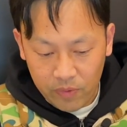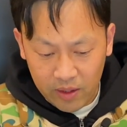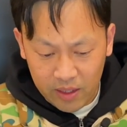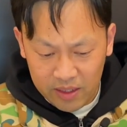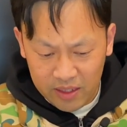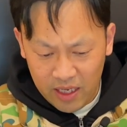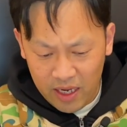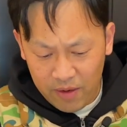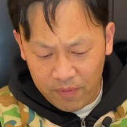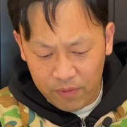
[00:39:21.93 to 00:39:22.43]

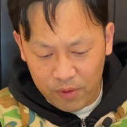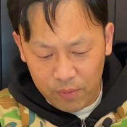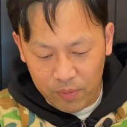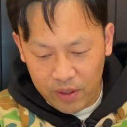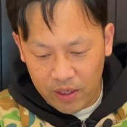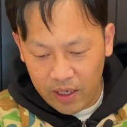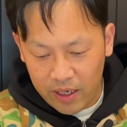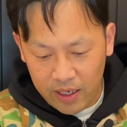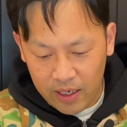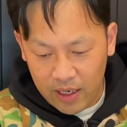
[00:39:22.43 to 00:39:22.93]
Doesn't have to be
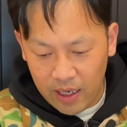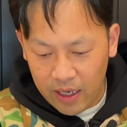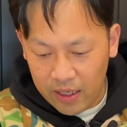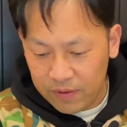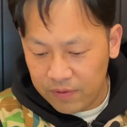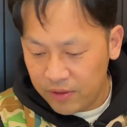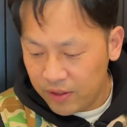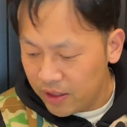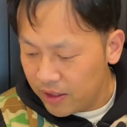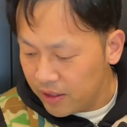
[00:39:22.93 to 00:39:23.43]
like
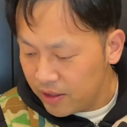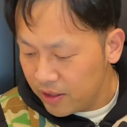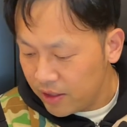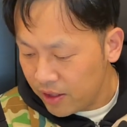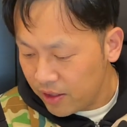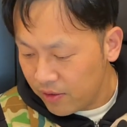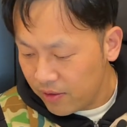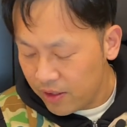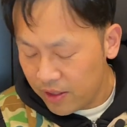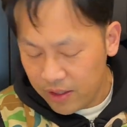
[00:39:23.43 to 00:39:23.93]
life
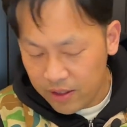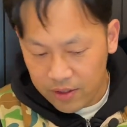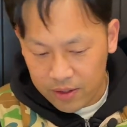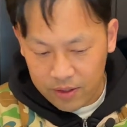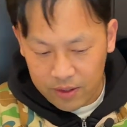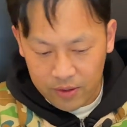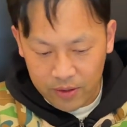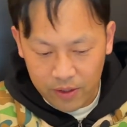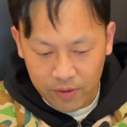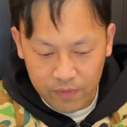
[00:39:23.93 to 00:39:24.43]
changing,
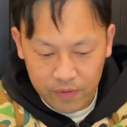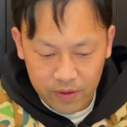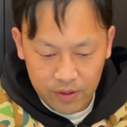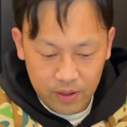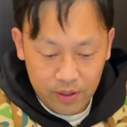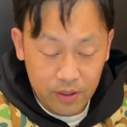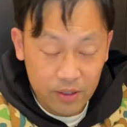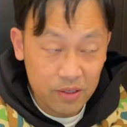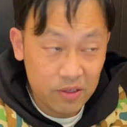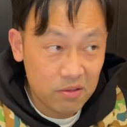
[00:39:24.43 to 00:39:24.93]
right?
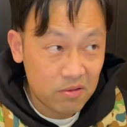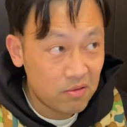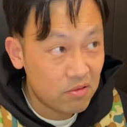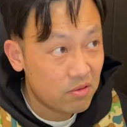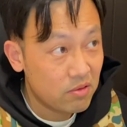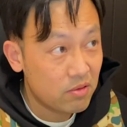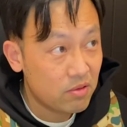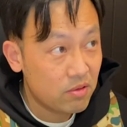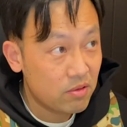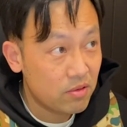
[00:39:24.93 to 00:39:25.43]
Even
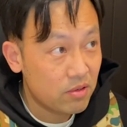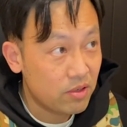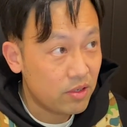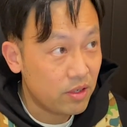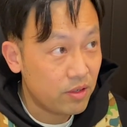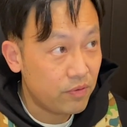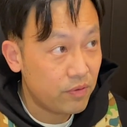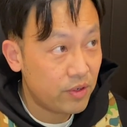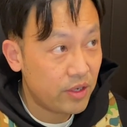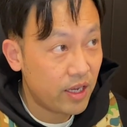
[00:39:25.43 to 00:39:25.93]

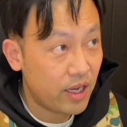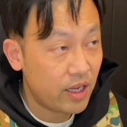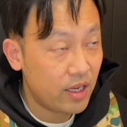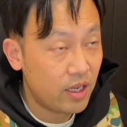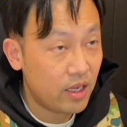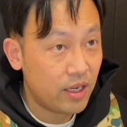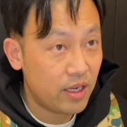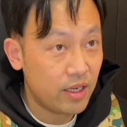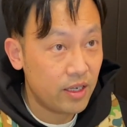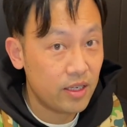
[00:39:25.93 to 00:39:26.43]
if you get
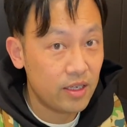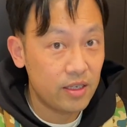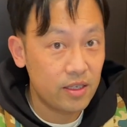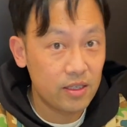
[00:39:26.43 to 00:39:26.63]
like